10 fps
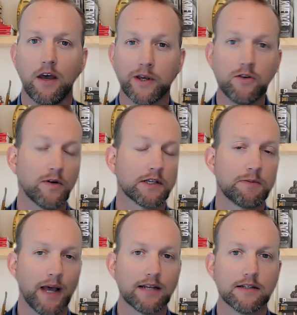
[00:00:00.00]
we do
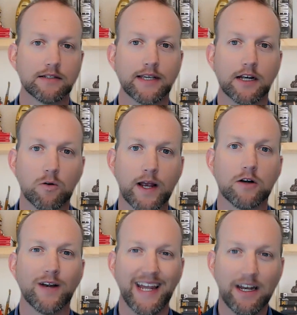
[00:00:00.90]
expect to see
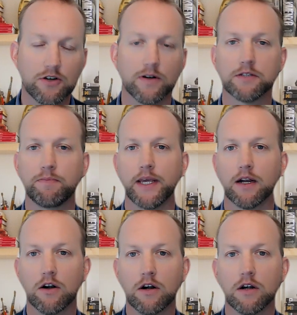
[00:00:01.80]
greater interest
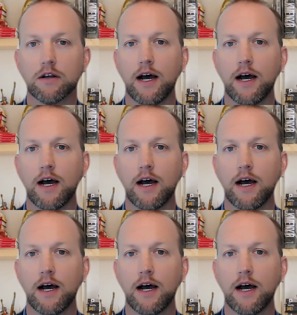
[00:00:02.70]
being earned